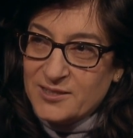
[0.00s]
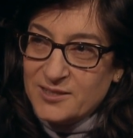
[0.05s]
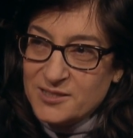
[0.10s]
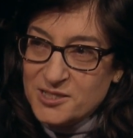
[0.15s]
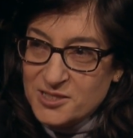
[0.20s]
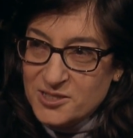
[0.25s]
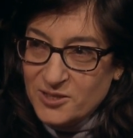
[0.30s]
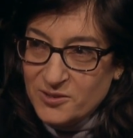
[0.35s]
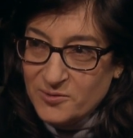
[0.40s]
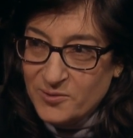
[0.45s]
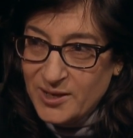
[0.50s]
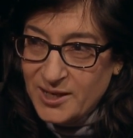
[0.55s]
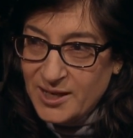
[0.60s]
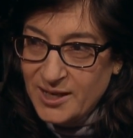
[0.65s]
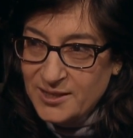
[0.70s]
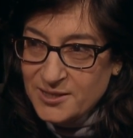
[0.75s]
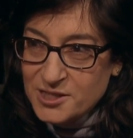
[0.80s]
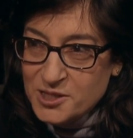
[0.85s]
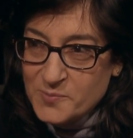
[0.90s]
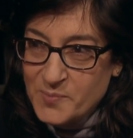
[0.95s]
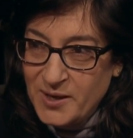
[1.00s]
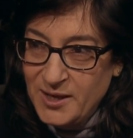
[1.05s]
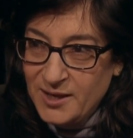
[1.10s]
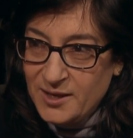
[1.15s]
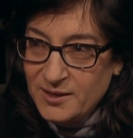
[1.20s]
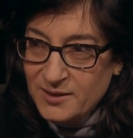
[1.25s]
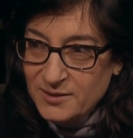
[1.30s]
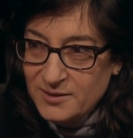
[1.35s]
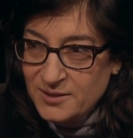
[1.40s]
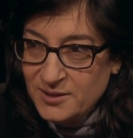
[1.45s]
It's, so it can
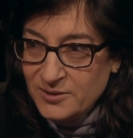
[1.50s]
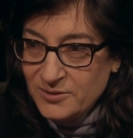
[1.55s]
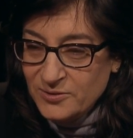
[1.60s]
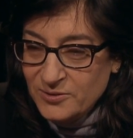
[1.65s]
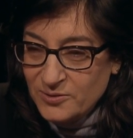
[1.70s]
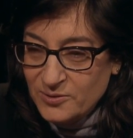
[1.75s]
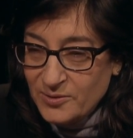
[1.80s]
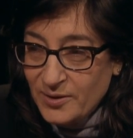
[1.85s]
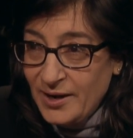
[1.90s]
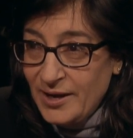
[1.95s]
speak to